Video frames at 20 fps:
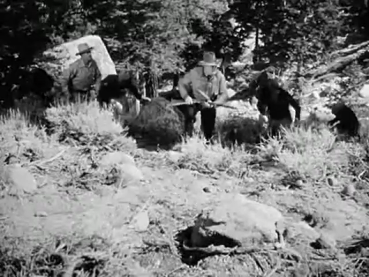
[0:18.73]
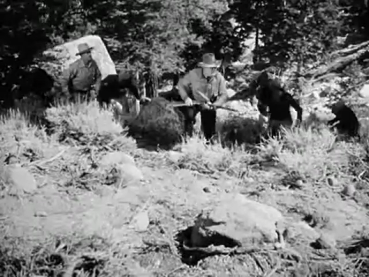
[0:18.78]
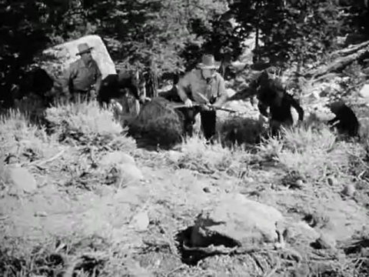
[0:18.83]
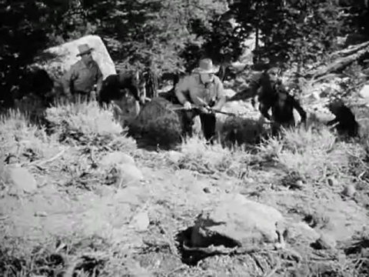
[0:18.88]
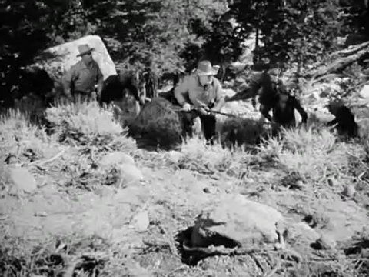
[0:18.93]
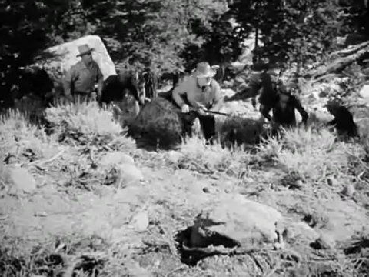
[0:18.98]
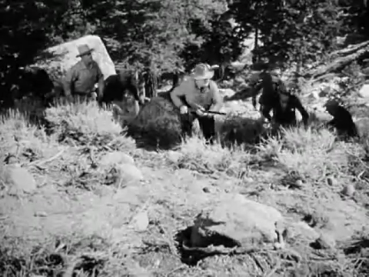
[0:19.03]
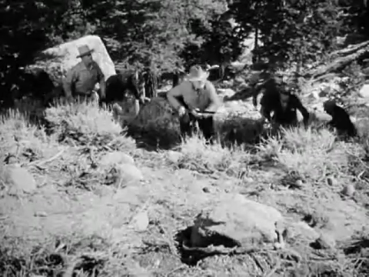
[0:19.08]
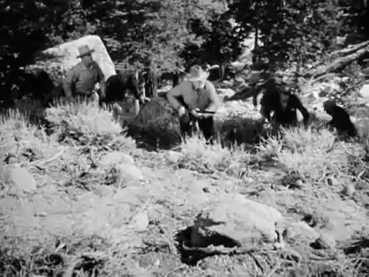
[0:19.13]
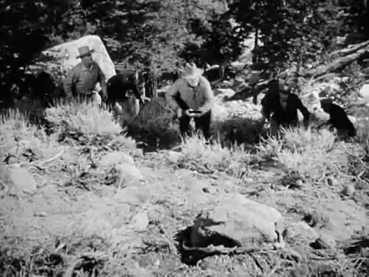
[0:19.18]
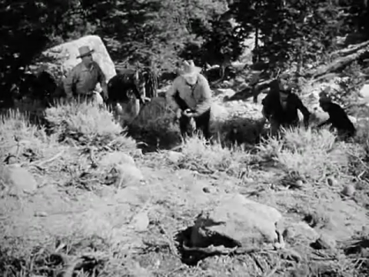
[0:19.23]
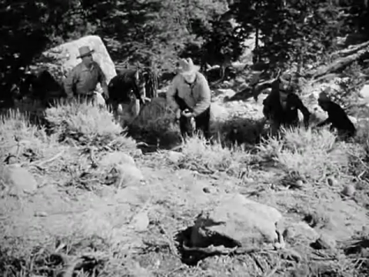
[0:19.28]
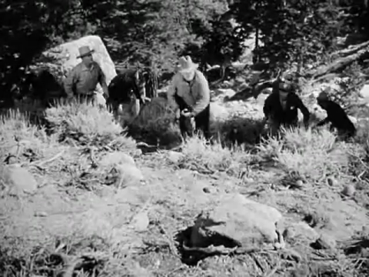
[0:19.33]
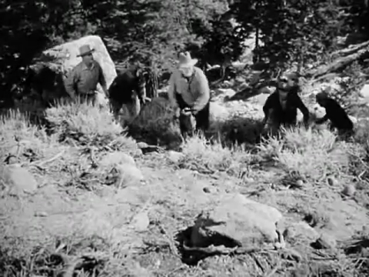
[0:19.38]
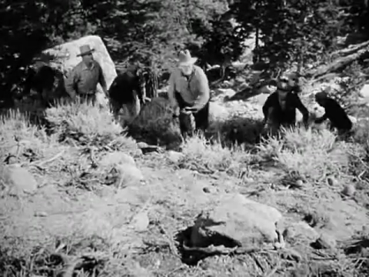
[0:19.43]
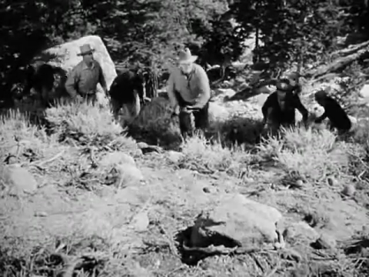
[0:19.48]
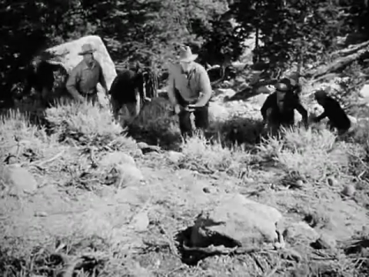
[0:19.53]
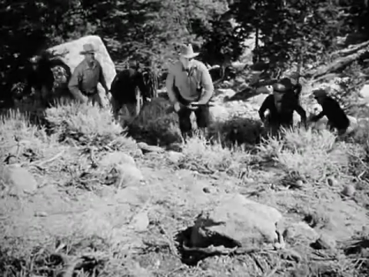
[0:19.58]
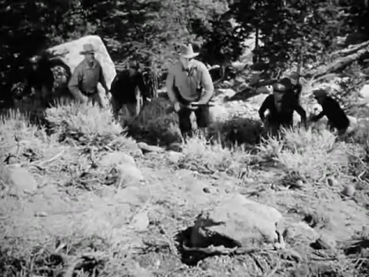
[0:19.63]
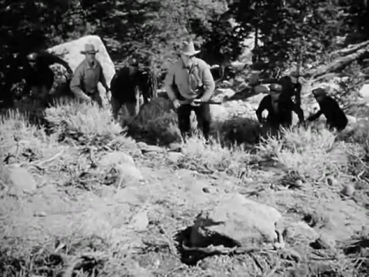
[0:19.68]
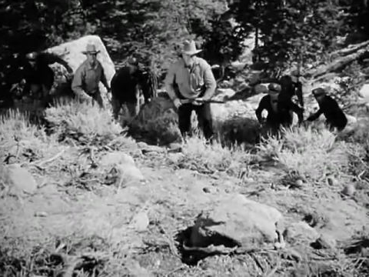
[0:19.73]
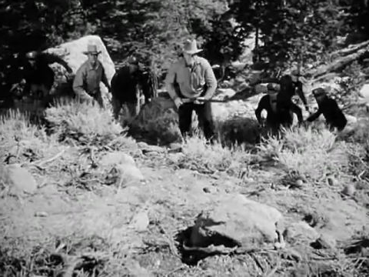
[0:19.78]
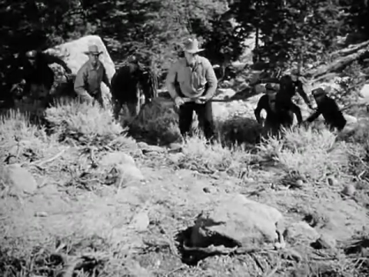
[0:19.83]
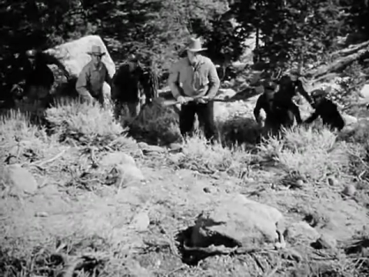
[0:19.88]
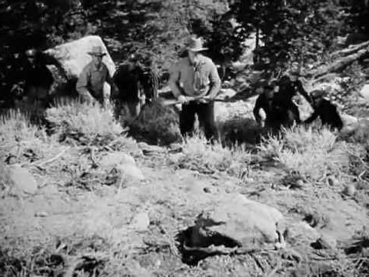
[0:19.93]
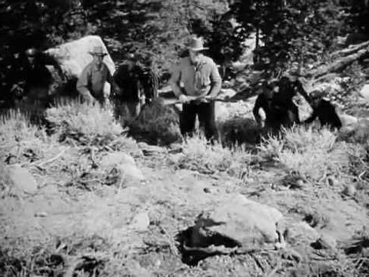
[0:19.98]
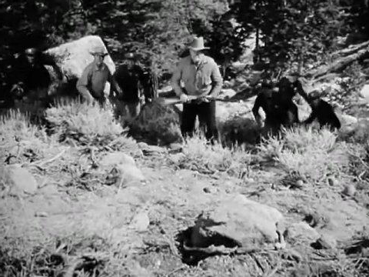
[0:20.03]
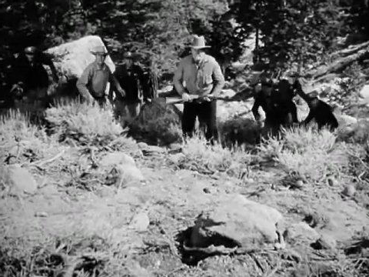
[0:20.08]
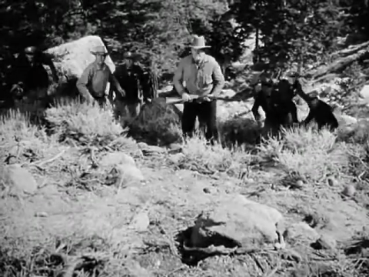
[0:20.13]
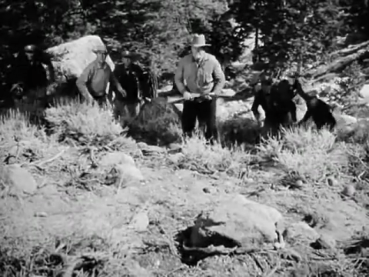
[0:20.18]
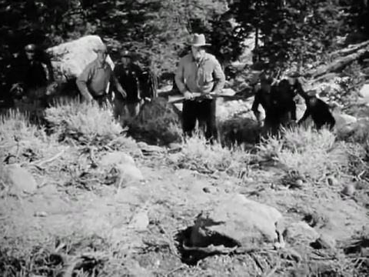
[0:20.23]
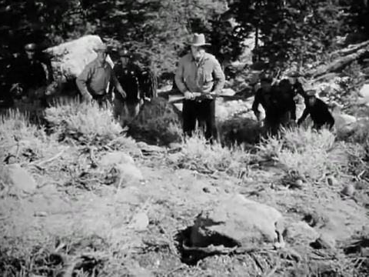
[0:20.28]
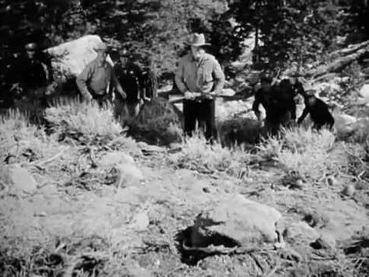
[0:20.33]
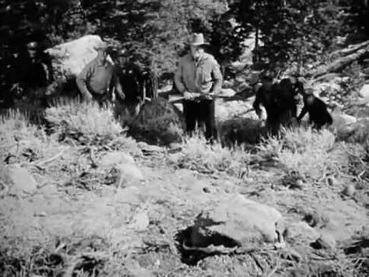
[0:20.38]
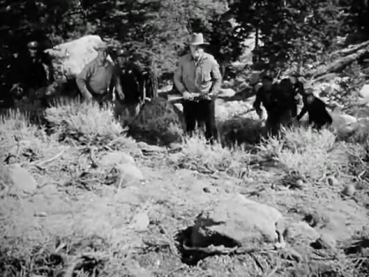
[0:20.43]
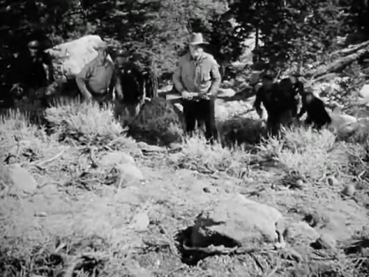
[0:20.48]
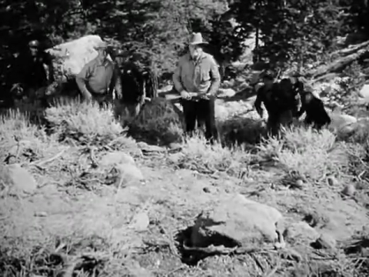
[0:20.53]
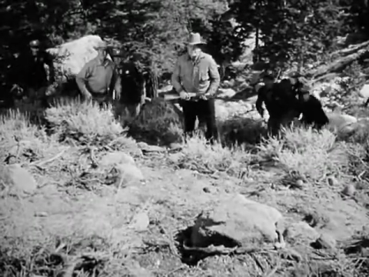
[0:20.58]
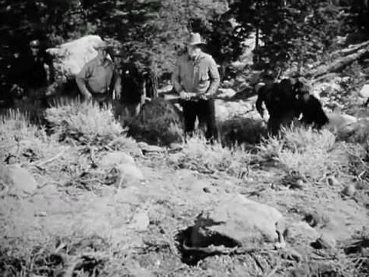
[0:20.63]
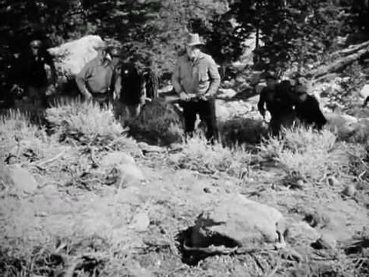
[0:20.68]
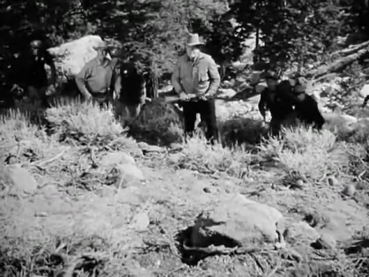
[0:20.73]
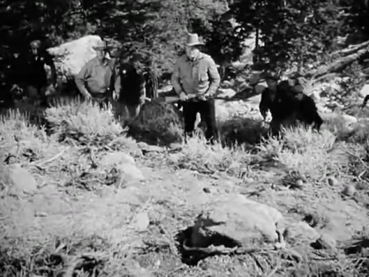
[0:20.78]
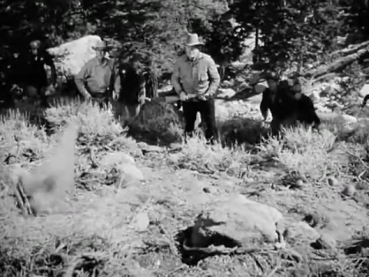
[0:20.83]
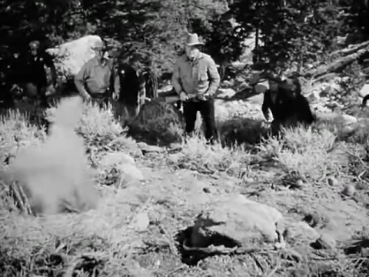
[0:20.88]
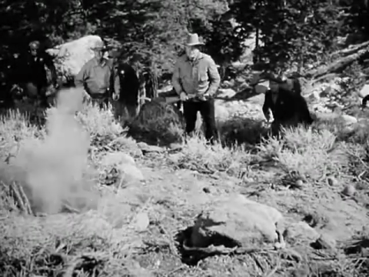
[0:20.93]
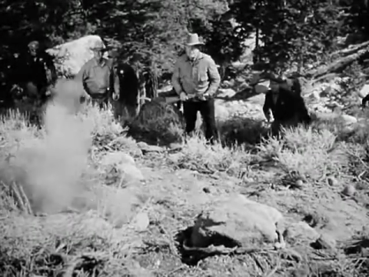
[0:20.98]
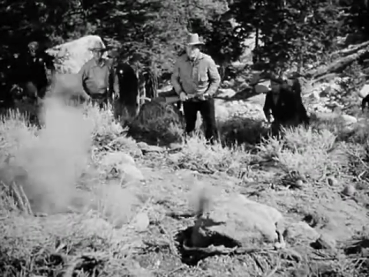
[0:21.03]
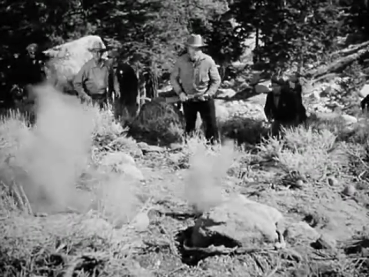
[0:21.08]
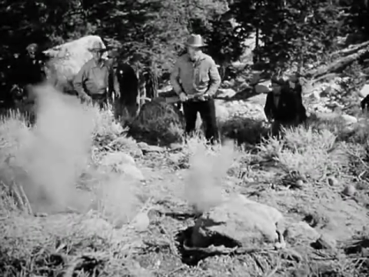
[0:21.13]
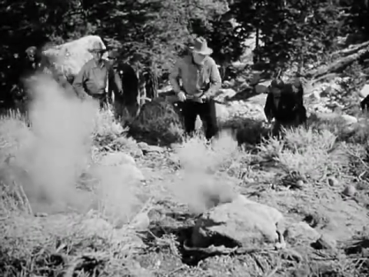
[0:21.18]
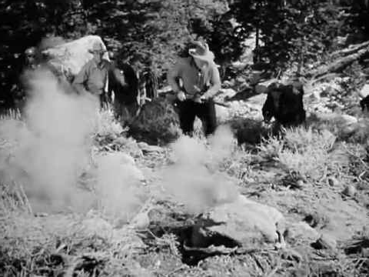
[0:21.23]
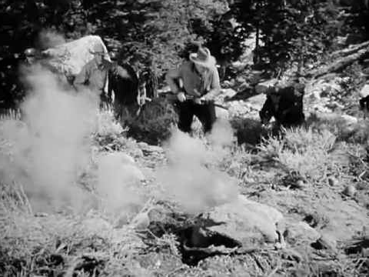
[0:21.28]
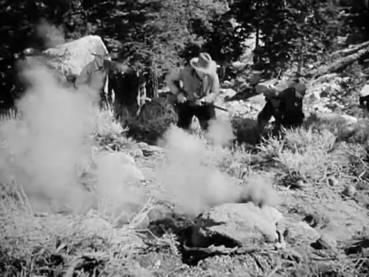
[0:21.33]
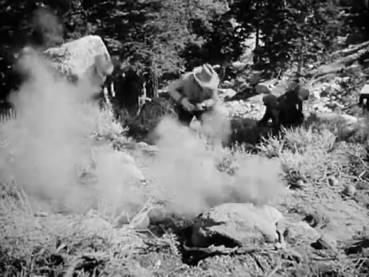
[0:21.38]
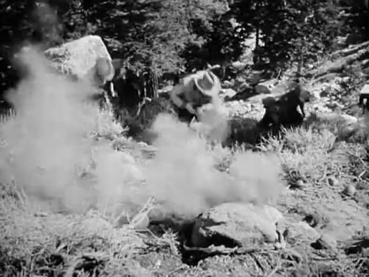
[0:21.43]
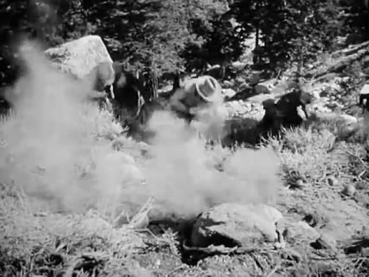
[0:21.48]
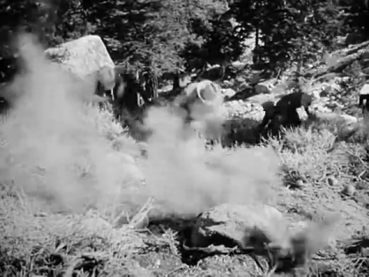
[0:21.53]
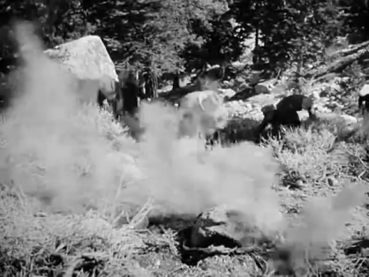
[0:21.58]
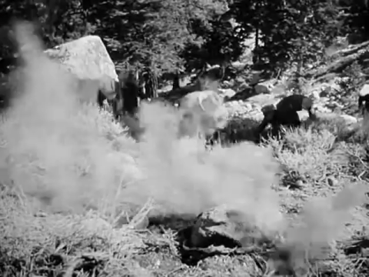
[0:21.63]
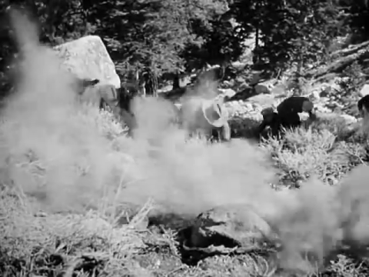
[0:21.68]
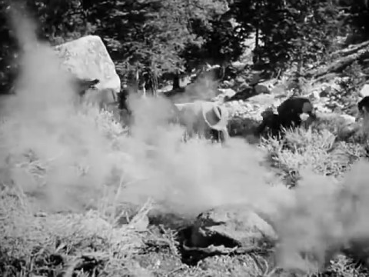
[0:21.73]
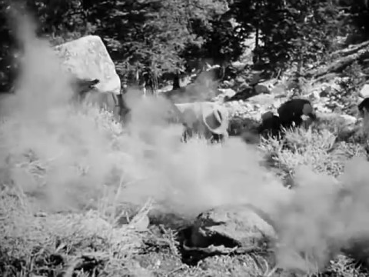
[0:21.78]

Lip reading: (no speaker visible)